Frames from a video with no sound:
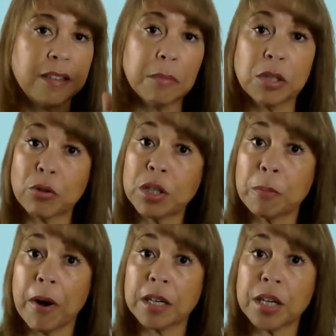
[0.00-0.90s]

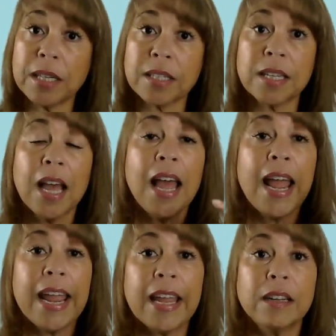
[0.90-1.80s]
demonstration projects
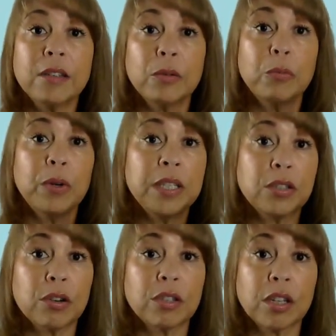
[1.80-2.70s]
and we
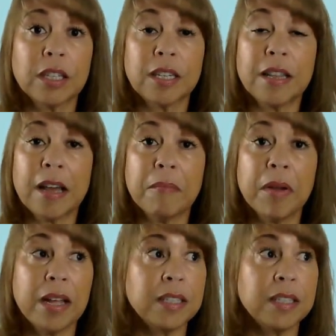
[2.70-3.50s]
start to look to them